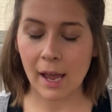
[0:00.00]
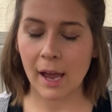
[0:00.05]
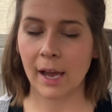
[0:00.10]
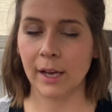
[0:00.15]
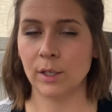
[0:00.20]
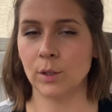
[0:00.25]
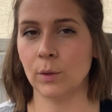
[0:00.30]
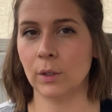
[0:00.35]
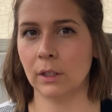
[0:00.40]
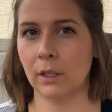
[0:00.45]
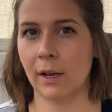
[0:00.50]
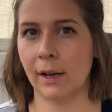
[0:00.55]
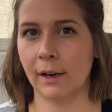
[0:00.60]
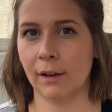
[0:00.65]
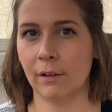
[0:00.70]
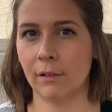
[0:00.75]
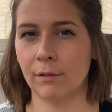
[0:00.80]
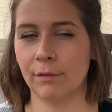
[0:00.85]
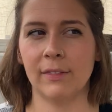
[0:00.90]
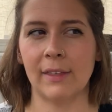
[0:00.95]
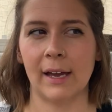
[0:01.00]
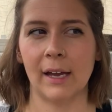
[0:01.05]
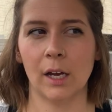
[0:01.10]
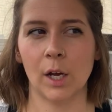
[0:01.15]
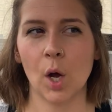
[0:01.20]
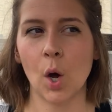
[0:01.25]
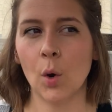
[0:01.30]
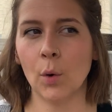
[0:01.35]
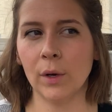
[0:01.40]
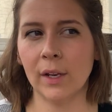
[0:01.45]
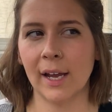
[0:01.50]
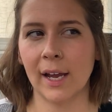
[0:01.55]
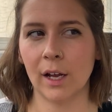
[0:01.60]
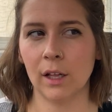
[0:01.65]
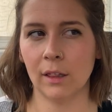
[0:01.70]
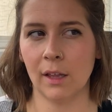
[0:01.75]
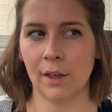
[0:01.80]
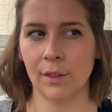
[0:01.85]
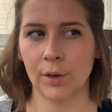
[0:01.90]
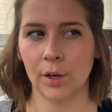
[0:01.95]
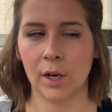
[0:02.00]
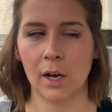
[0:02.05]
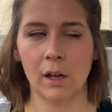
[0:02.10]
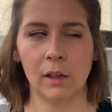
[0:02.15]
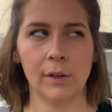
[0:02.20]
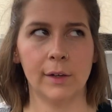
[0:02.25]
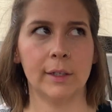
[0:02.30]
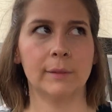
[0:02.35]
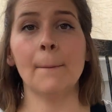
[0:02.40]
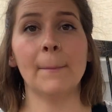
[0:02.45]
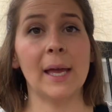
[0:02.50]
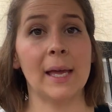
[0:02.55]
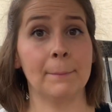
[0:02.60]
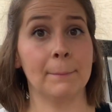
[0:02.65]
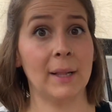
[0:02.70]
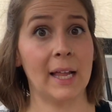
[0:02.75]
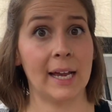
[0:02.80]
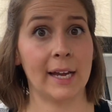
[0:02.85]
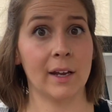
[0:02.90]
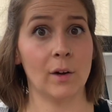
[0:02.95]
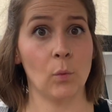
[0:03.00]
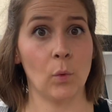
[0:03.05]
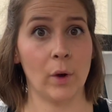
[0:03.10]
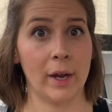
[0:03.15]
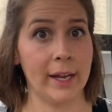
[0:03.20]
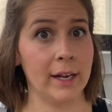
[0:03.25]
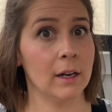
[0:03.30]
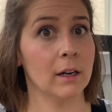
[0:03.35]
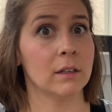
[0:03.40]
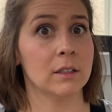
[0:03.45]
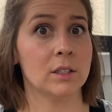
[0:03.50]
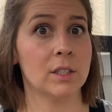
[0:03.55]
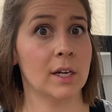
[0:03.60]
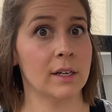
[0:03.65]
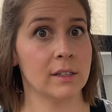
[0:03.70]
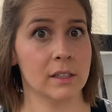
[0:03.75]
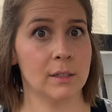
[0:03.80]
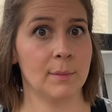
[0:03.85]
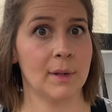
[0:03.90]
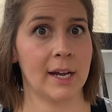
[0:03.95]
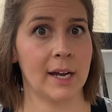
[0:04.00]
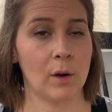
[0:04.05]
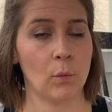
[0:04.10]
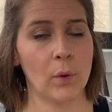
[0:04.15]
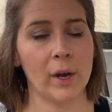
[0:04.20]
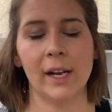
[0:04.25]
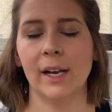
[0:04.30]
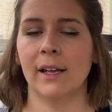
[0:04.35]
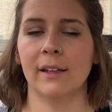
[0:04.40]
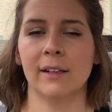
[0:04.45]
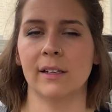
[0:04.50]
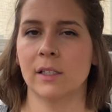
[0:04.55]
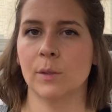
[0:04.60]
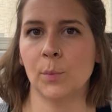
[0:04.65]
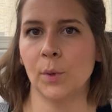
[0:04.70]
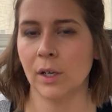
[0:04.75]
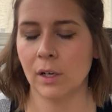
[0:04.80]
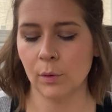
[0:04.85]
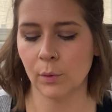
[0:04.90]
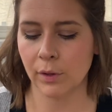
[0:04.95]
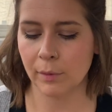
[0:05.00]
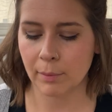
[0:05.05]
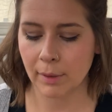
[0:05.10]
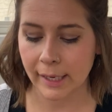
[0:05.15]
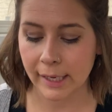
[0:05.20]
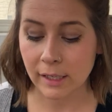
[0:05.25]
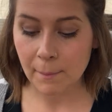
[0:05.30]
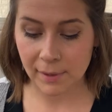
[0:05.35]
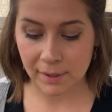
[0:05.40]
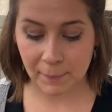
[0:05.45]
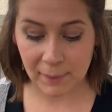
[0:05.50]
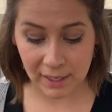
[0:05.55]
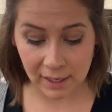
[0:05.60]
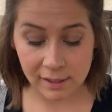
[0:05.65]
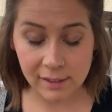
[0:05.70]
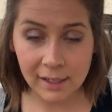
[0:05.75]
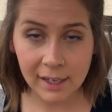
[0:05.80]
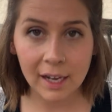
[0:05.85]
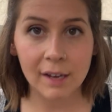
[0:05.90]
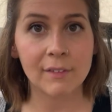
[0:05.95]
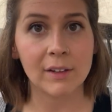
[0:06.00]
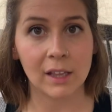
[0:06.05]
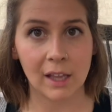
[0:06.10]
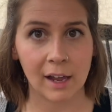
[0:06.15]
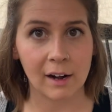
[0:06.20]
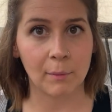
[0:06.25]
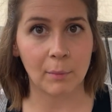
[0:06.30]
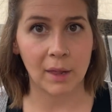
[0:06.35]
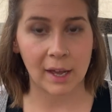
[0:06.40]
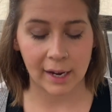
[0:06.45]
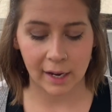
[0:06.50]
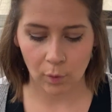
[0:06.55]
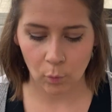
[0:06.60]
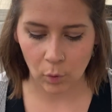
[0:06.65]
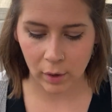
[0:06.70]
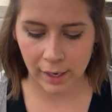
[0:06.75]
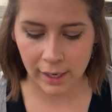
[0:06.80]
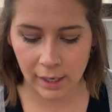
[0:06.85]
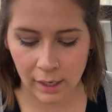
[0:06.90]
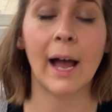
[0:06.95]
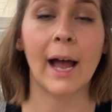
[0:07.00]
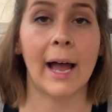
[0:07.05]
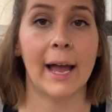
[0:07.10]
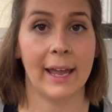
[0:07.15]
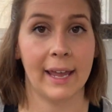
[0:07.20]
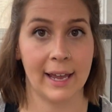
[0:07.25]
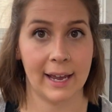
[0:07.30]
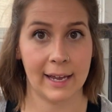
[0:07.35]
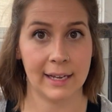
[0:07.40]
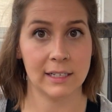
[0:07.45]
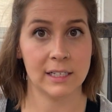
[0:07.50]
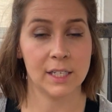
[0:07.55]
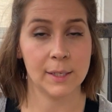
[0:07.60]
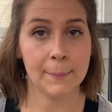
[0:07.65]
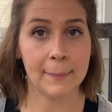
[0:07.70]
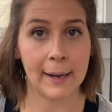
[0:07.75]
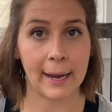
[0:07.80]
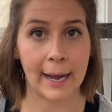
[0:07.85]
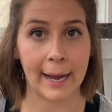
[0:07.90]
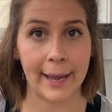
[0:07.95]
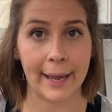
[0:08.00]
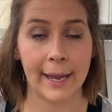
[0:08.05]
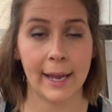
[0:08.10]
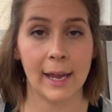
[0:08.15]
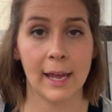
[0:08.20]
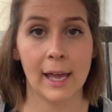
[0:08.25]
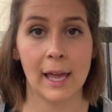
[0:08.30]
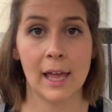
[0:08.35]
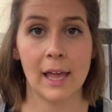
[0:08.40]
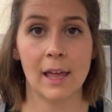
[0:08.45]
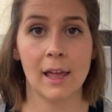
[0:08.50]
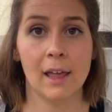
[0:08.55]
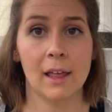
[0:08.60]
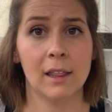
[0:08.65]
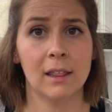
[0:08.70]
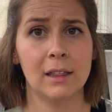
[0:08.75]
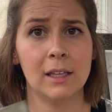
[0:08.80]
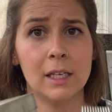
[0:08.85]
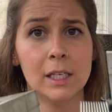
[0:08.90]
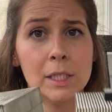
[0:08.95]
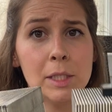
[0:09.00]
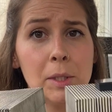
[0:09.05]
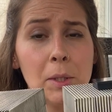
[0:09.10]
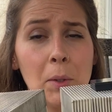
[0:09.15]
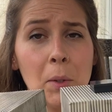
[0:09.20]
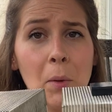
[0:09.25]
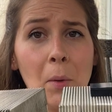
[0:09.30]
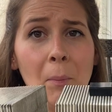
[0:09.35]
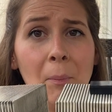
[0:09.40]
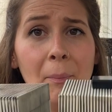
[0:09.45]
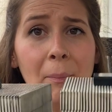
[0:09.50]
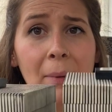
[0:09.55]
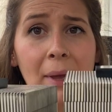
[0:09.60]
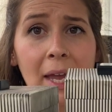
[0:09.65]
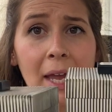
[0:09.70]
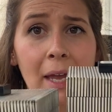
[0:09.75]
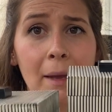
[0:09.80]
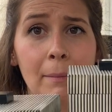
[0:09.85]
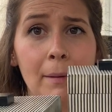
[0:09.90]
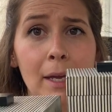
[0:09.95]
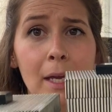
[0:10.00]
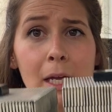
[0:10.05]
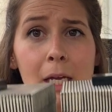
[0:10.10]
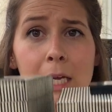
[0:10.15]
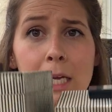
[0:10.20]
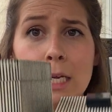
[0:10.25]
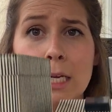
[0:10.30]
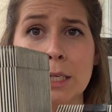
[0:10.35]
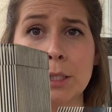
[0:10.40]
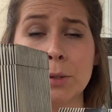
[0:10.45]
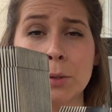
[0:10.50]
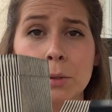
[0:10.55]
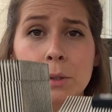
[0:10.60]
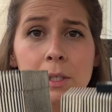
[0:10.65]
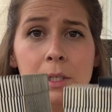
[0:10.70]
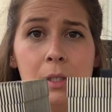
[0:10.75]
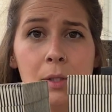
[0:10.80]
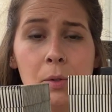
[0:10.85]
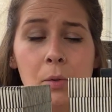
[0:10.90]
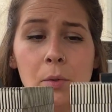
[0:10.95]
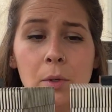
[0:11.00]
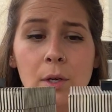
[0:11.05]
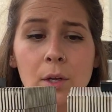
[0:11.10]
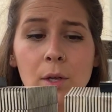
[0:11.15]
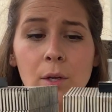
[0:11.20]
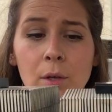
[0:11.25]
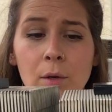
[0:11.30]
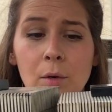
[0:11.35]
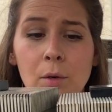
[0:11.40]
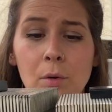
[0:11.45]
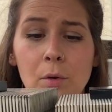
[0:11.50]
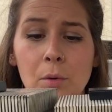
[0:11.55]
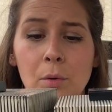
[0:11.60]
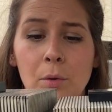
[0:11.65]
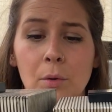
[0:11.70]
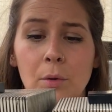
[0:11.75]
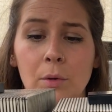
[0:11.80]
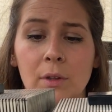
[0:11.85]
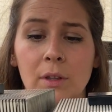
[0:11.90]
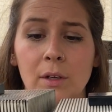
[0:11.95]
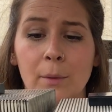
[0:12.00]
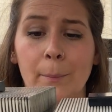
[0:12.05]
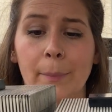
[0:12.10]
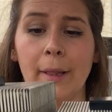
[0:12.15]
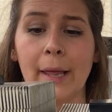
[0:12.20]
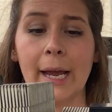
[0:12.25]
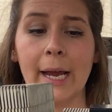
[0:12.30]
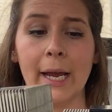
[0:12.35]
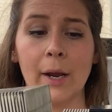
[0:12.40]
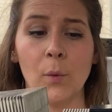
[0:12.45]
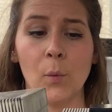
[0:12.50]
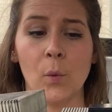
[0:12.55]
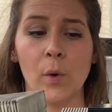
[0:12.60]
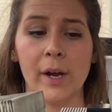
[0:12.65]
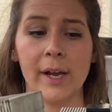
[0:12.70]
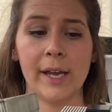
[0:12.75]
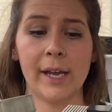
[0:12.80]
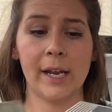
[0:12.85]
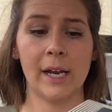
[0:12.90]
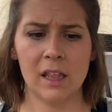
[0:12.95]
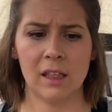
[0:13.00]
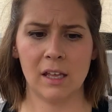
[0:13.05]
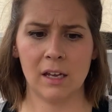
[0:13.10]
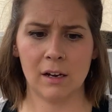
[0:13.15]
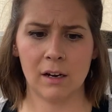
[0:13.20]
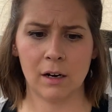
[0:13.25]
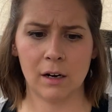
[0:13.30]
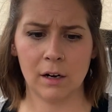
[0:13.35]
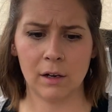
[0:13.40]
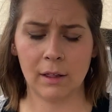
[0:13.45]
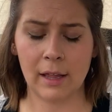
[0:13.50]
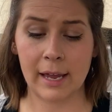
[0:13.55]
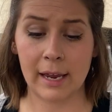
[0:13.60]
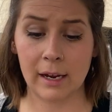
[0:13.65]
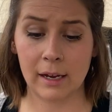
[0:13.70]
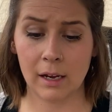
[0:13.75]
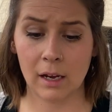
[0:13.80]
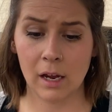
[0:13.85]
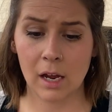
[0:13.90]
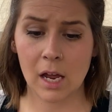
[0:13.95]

I do a lot of that cognac leather color and black and white, tons of black and white, and then sprinkled with plants. But because I have a lot of black and white, I had to buy these little babies. Aren't they so cute? They're black and white. They're like